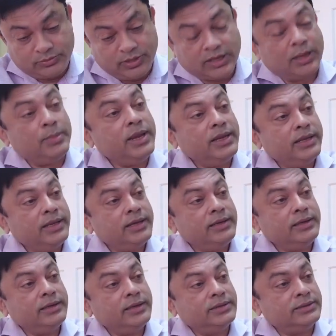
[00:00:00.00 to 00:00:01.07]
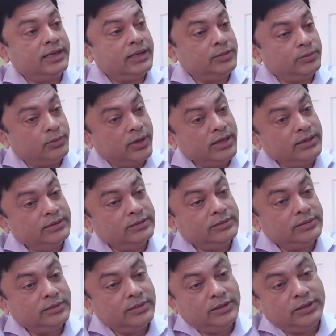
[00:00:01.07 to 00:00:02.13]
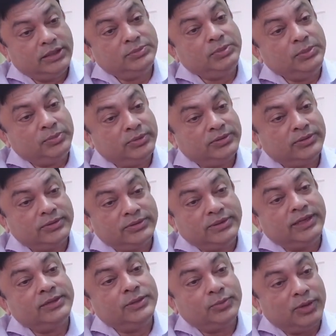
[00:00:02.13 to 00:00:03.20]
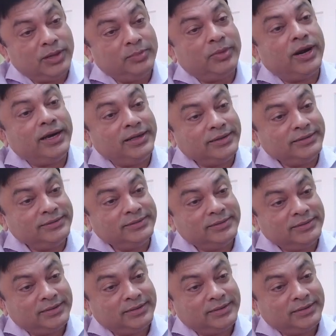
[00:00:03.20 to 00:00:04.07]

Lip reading: recommending is that one is people to stick to one partner.